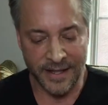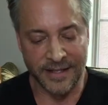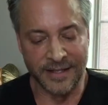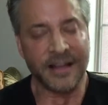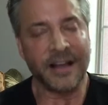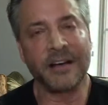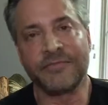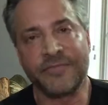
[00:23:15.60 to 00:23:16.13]

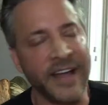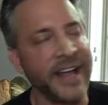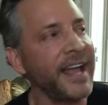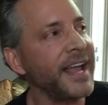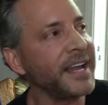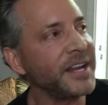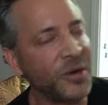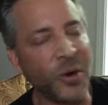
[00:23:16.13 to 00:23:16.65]
A
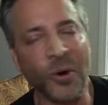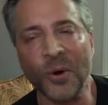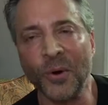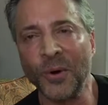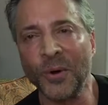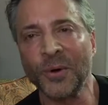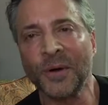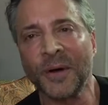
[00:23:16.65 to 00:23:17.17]
vague
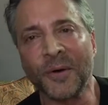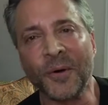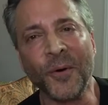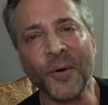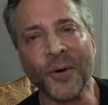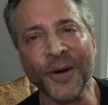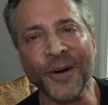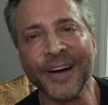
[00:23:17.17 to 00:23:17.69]
goal
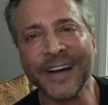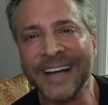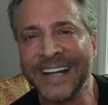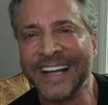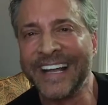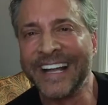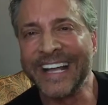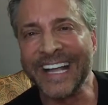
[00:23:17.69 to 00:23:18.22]
or
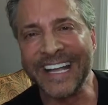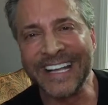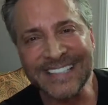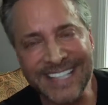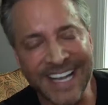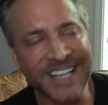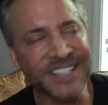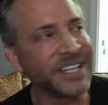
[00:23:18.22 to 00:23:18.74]

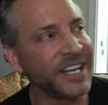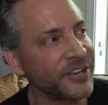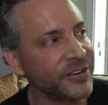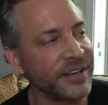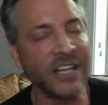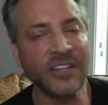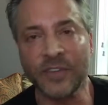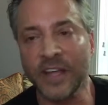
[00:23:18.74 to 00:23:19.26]
intention
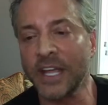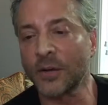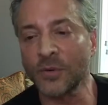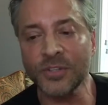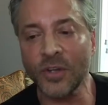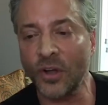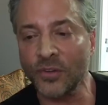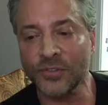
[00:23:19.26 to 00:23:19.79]
creates vague
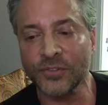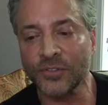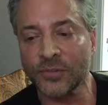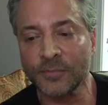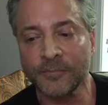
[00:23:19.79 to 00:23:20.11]
results.